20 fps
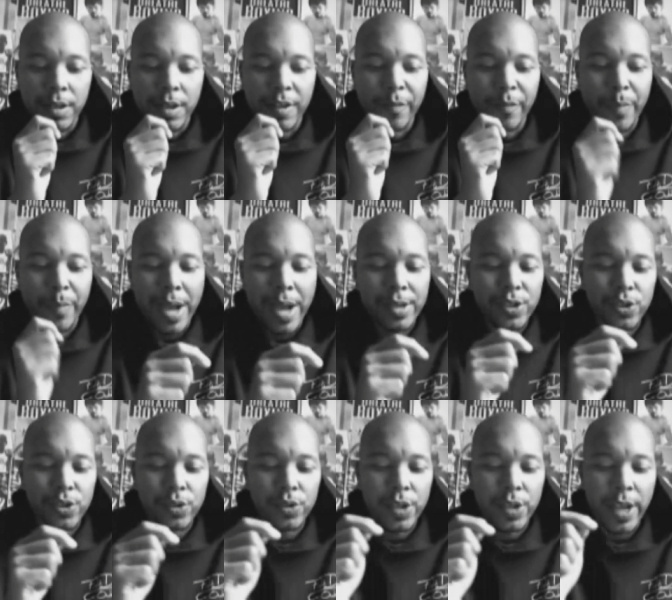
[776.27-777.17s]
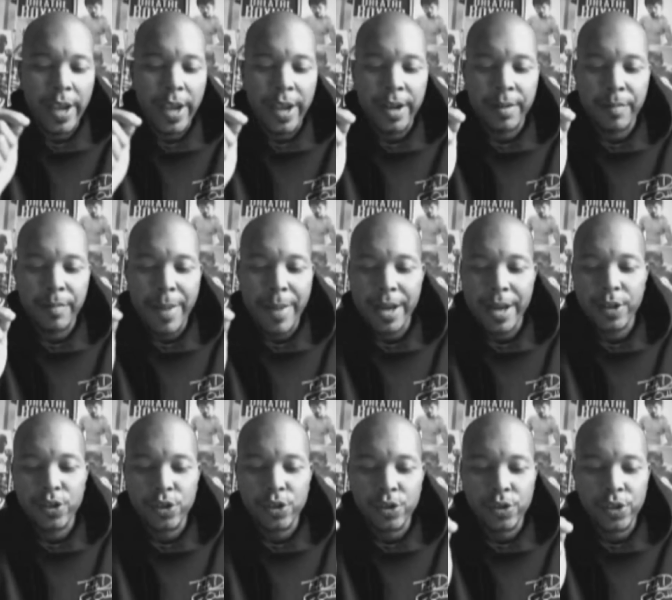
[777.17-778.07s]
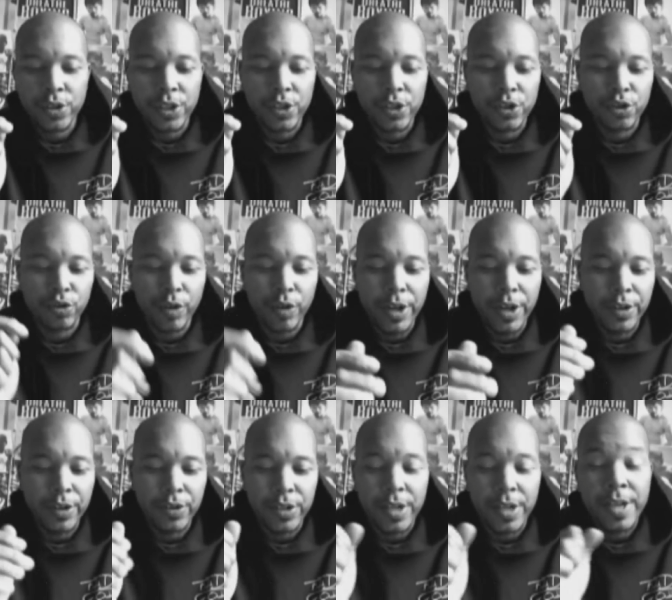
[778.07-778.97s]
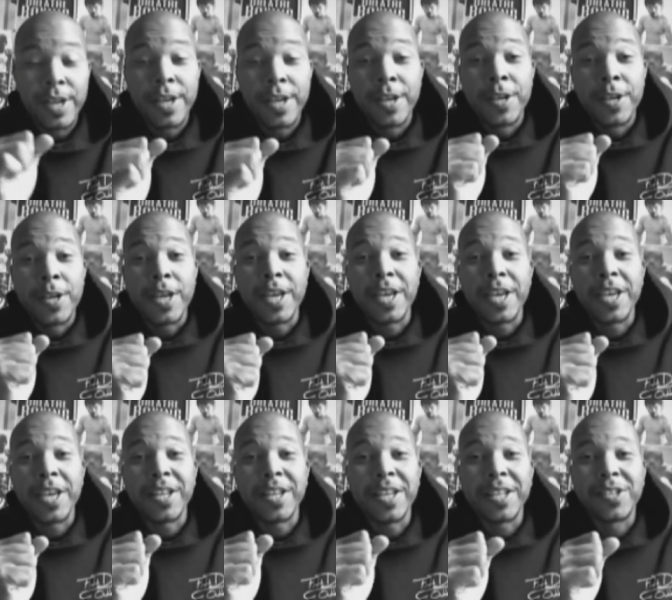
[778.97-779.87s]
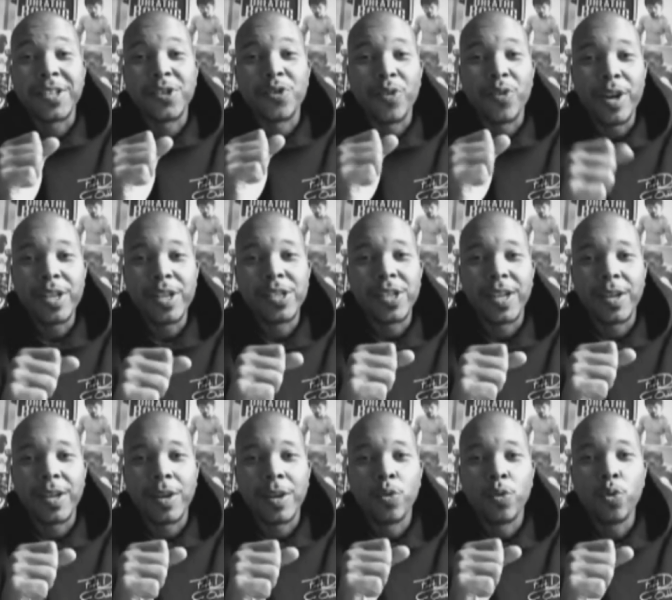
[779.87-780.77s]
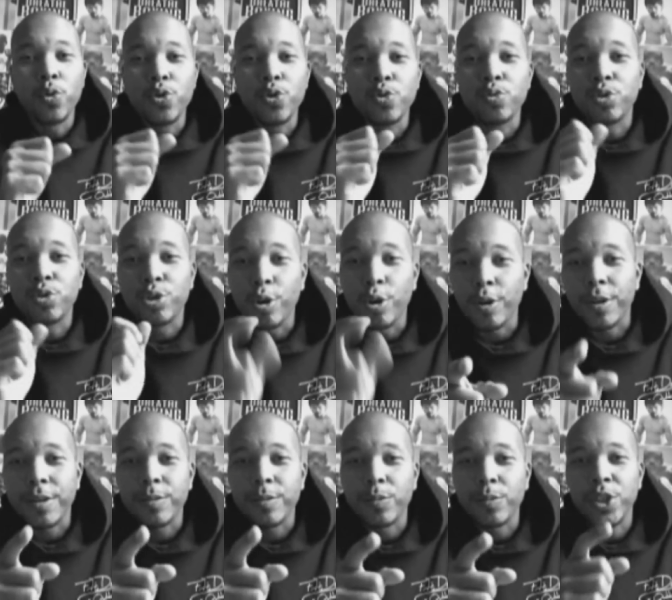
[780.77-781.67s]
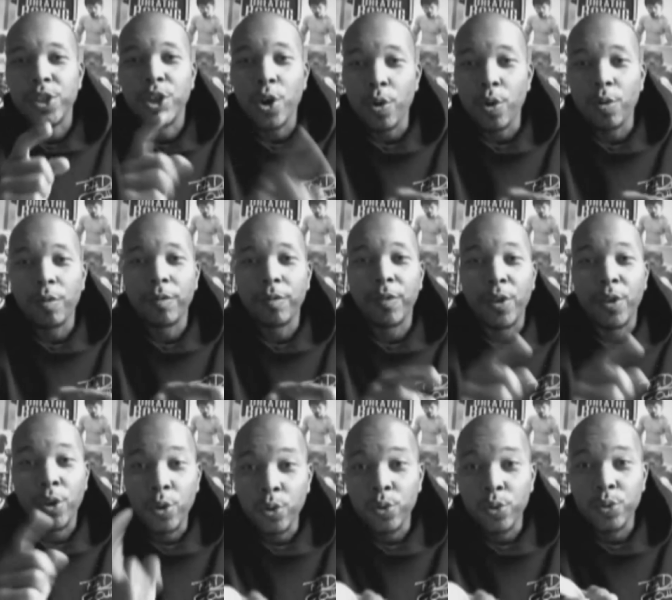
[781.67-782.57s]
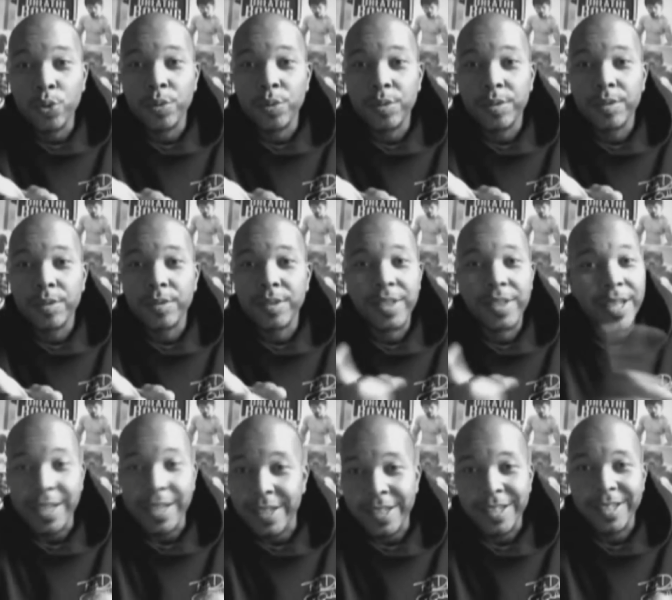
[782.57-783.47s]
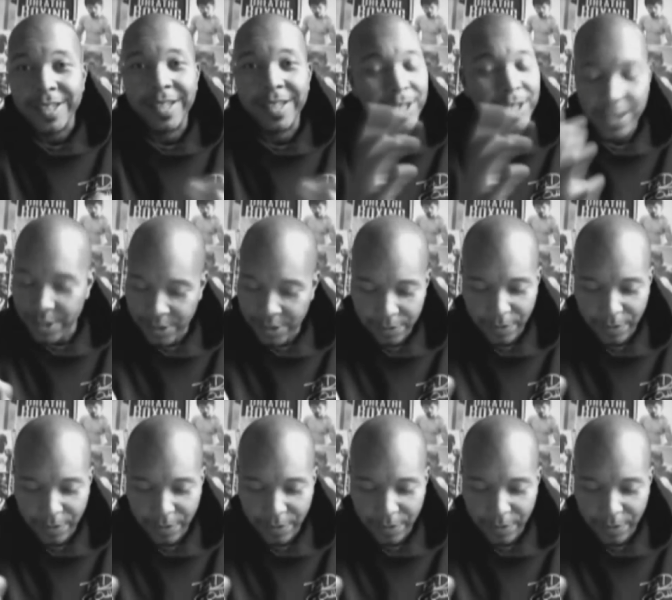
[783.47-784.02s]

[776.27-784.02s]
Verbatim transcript: of boxers and managers and trainers, it, it, it's crazy on who you thought would go for who didn't. It's it's